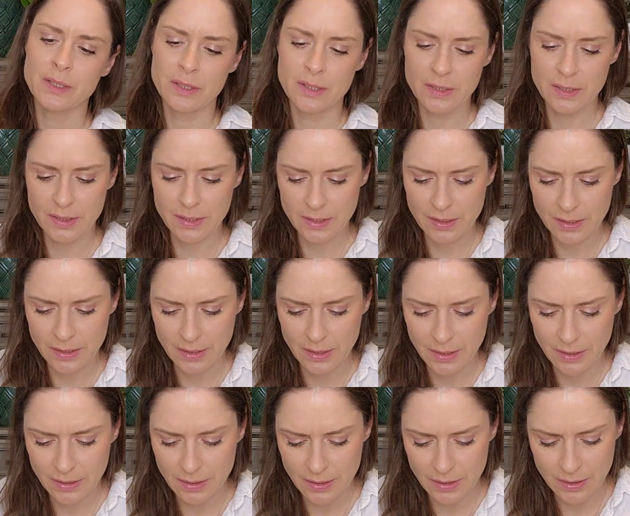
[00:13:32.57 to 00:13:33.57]
This is
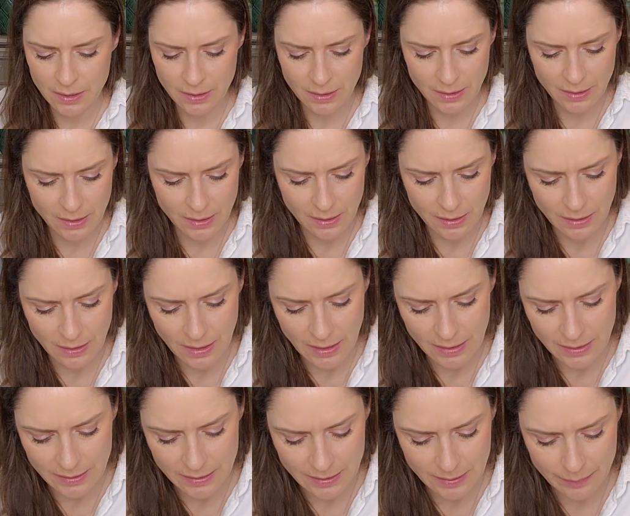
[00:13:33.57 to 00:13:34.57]
another
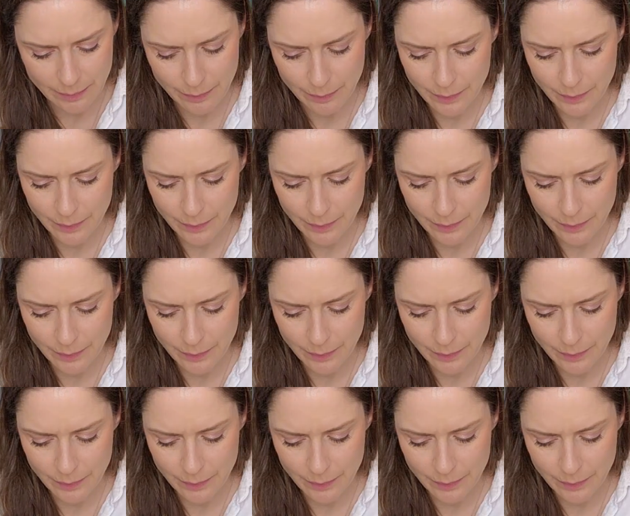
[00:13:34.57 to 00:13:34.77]
lion